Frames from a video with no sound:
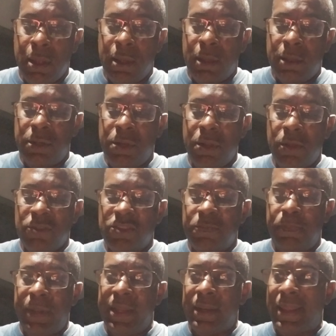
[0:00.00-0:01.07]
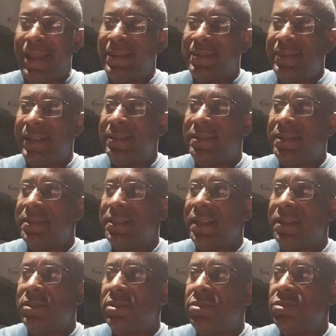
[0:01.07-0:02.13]
You're going to split like 60
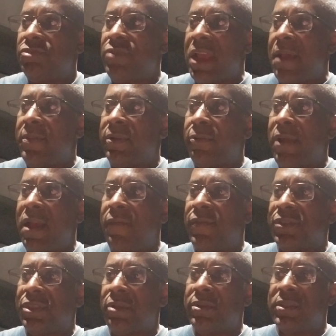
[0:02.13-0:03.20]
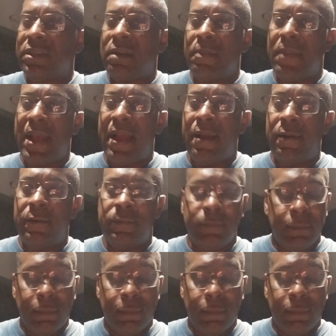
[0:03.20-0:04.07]
cents. You're driving around for 30 cents a mile.